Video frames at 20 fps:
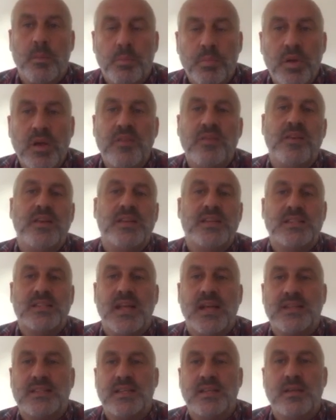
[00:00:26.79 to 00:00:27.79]
briefly
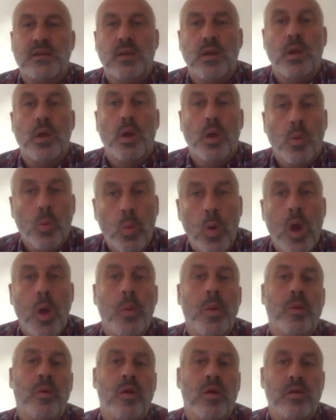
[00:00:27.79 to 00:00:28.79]
discussing where
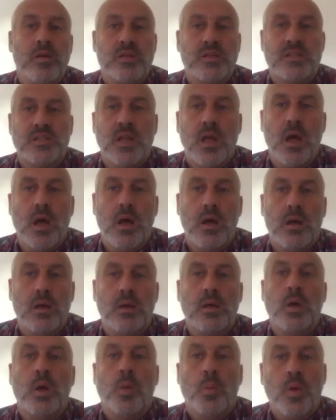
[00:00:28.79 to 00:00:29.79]
we were at the start,
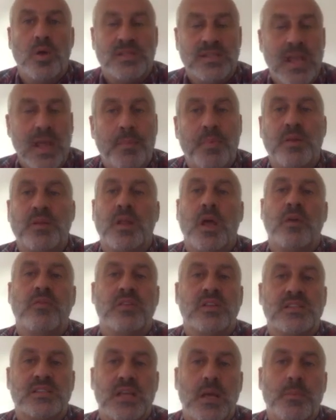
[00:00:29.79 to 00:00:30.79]
what's happened over
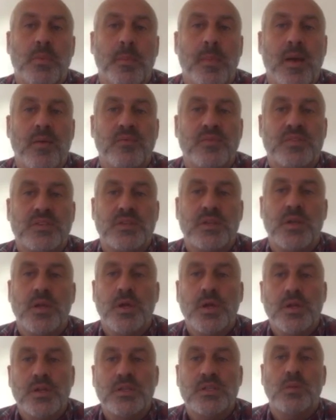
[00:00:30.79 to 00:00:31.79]
the summer months
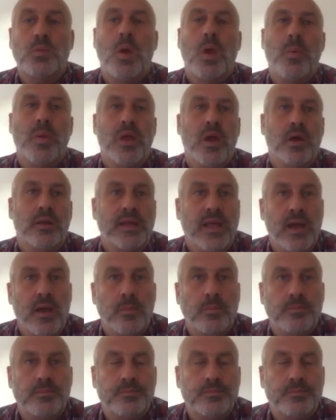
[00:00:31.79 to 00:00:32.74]
to where we are now.